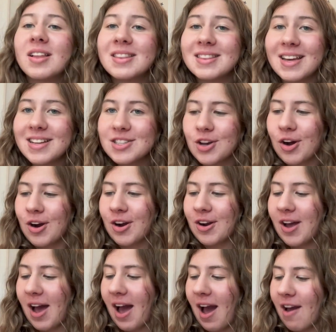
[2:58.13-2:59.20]
That's hard.
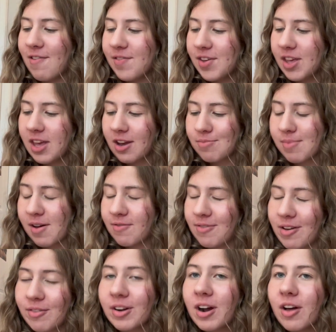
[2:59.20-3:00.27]
I feel like my
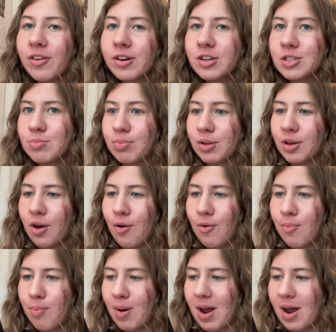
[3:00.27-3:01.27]
favorite color is blue, but